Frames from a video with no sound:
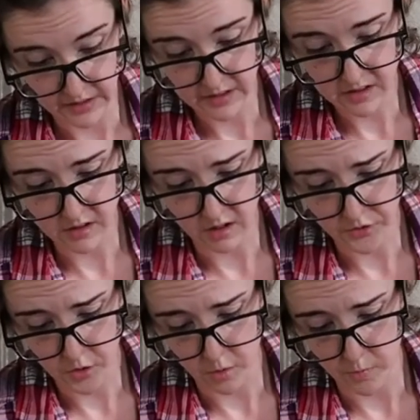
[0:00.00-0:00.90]
And this is
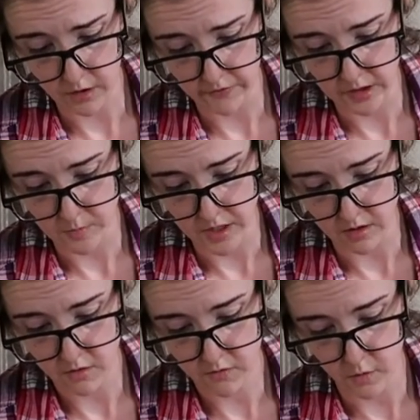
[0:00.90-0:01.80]
also a perfect
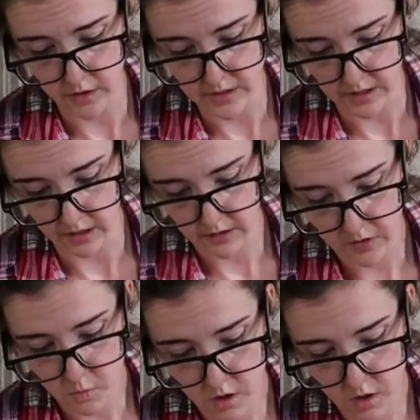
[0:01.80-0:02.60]
meal for dinner if